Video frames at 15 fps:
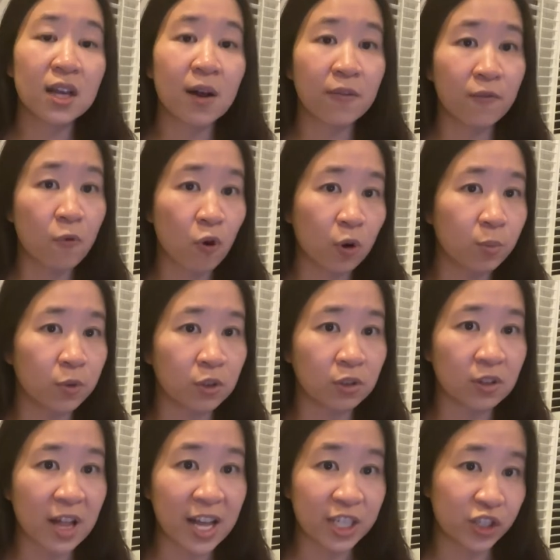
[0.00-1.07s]

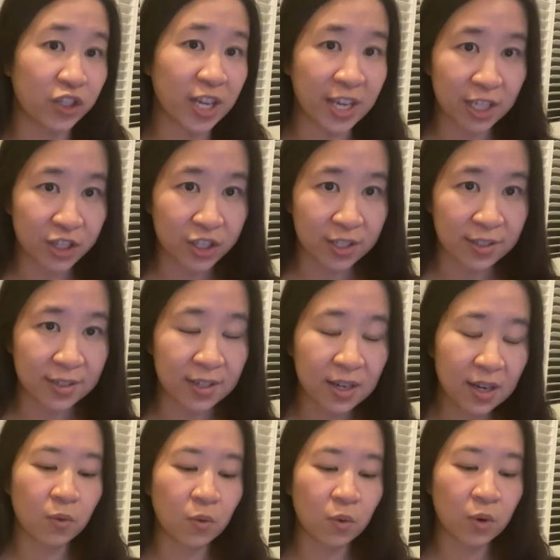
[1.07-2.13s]
formal education.
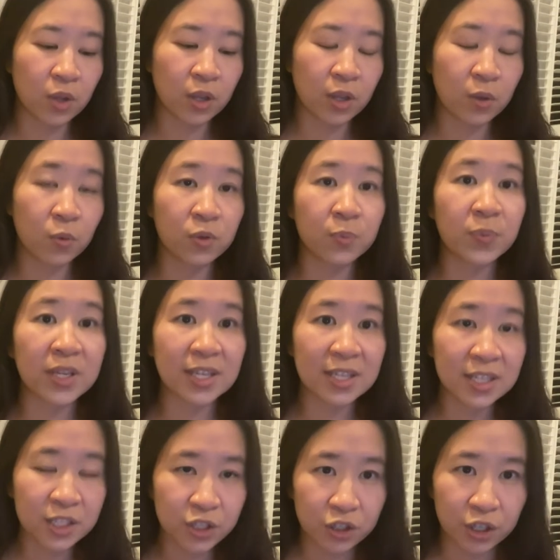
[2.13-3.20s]
It would be
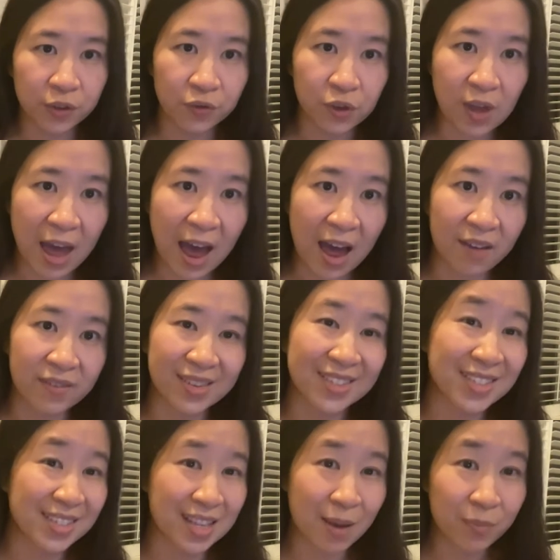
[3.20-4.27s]
easier if you have a
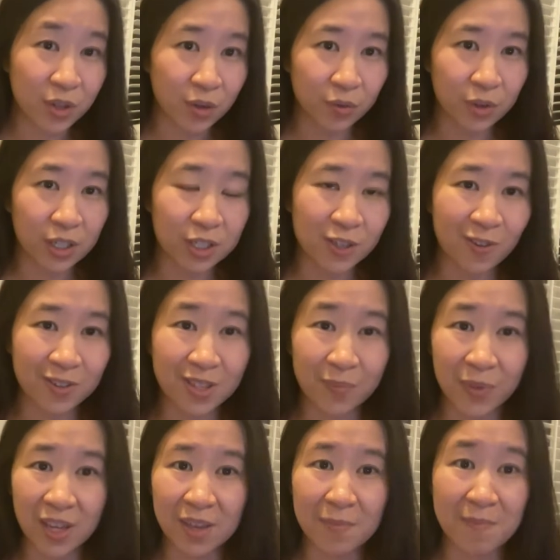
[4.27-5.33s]
STEM degree, so
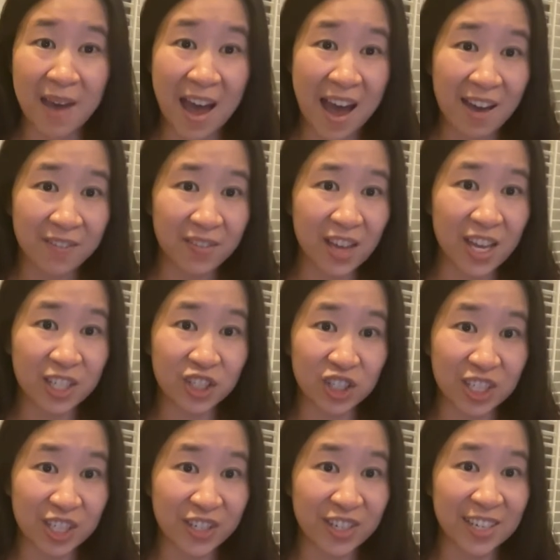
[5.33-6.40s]
something in math,
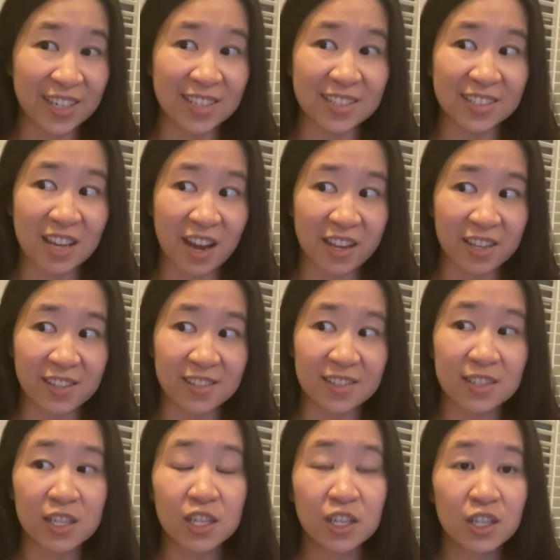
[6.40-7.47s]
engineering,
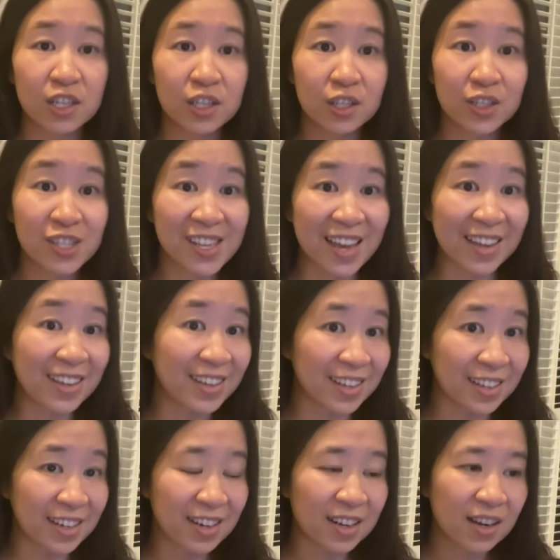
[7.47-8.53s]
science to get
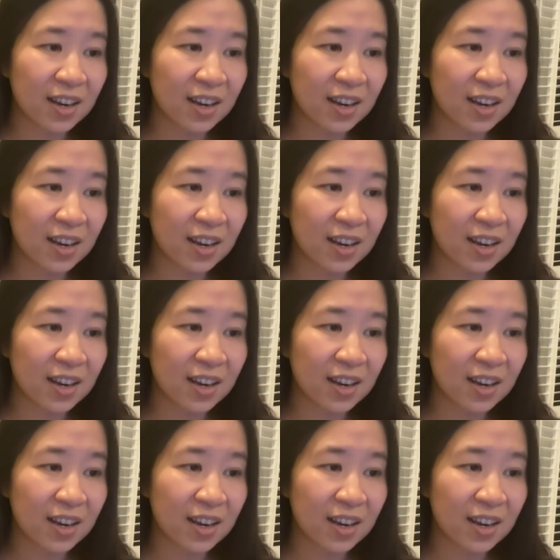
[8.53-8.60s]
in.